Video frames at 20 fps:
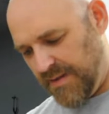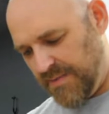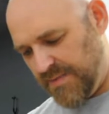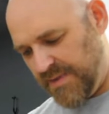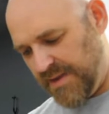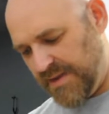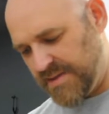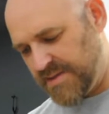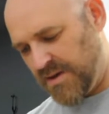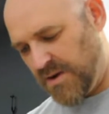
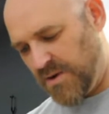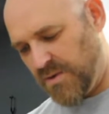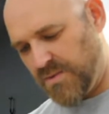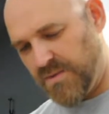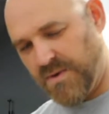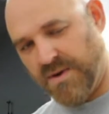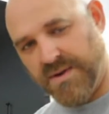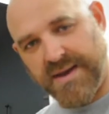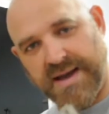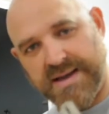These go
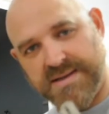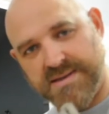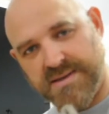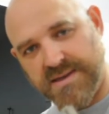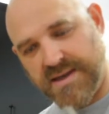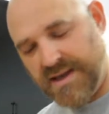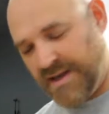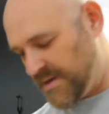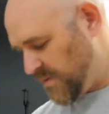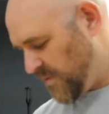real
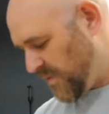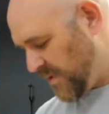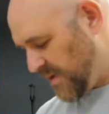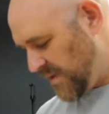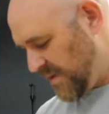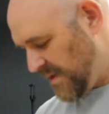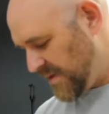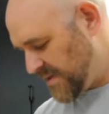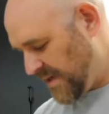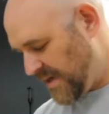nicely into one of
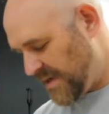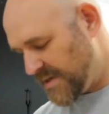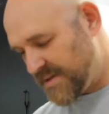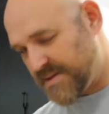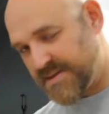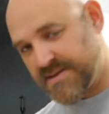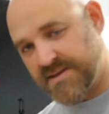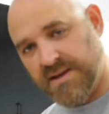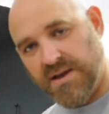these kits